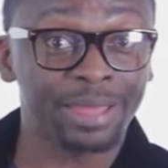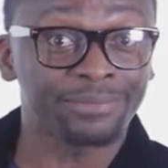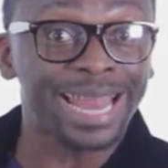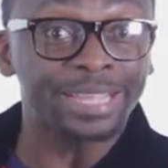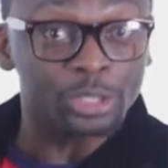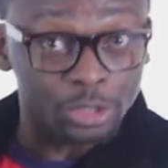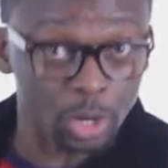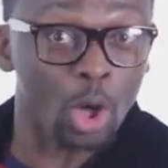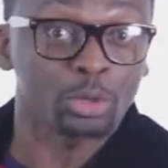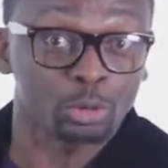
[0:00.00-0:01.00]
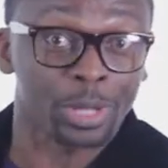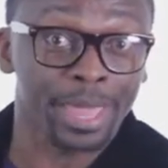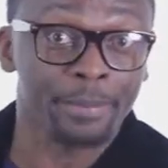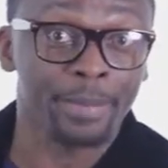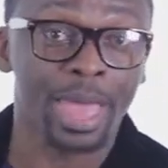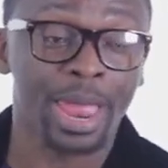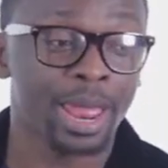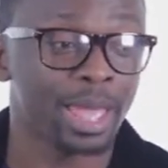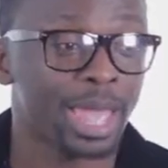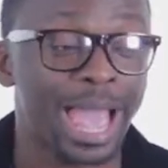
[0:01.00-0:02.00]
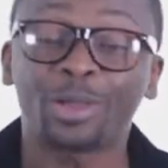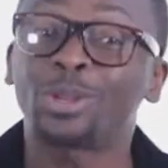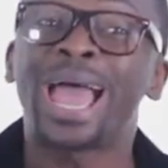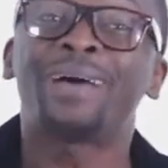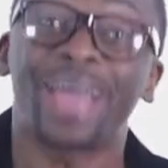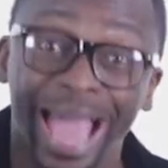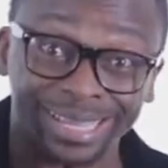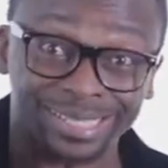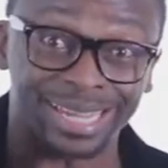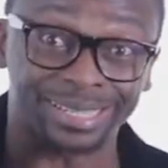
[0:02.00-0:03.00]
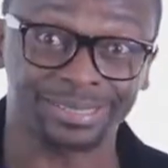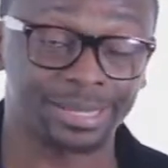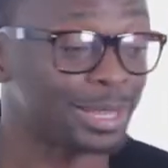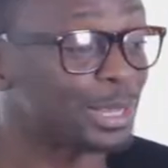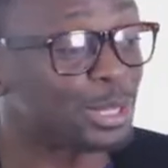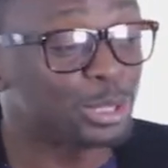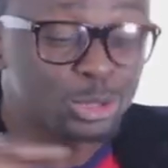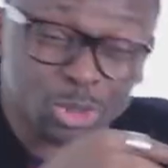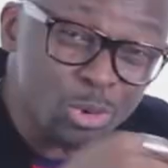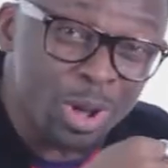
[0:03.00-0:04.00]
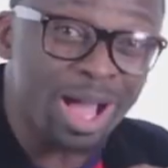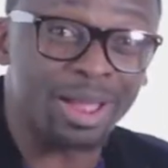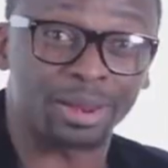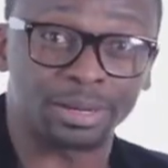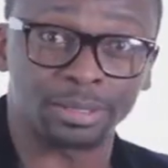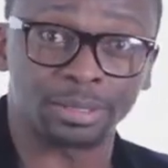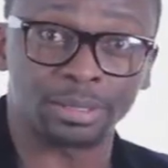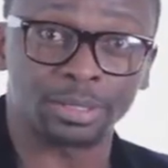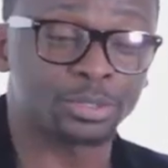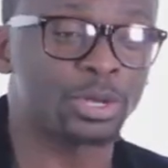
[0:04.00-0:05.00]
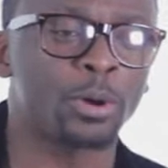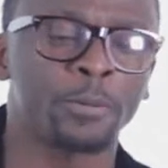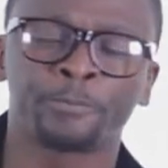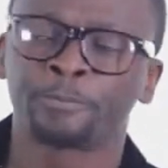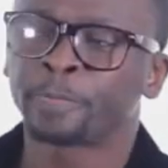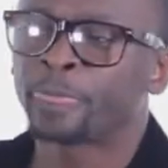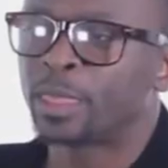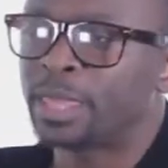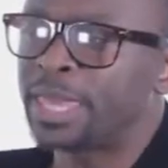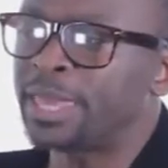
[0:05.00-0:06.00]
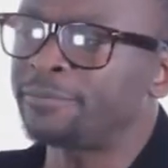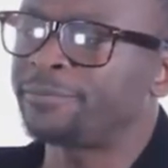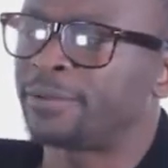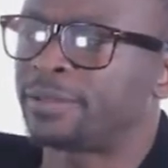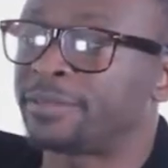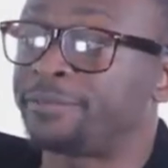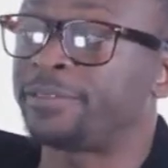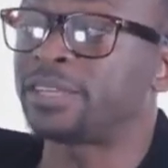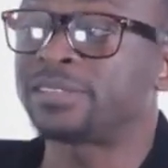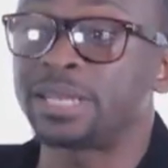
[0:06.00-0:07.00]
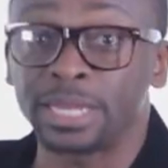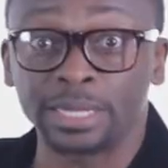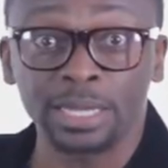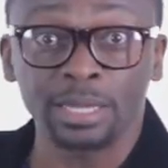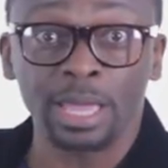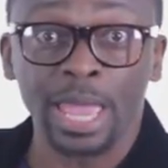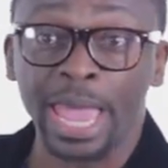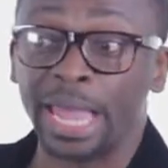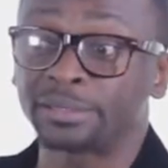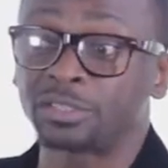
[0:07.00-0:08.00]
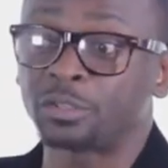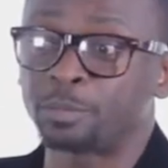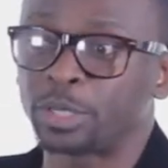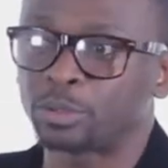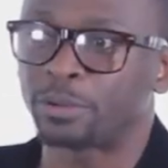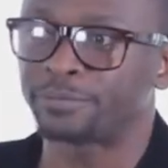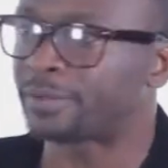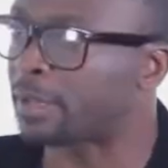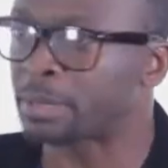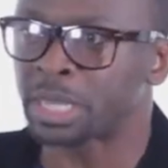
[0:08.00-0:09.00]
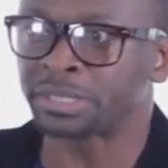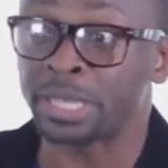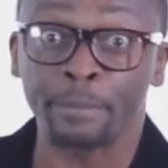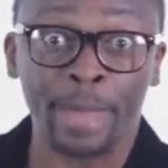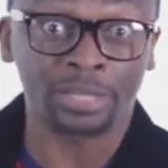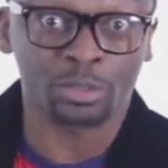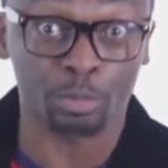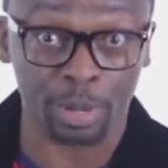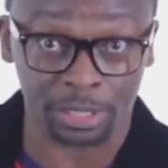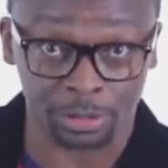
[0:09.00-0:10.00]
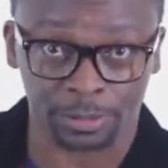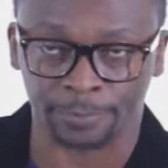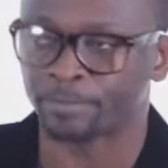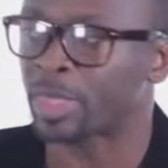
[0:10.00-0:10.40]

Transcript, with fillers: have latched onto him are going to have access to her. So if the first lady has a spirit of, uh, say, masturbation,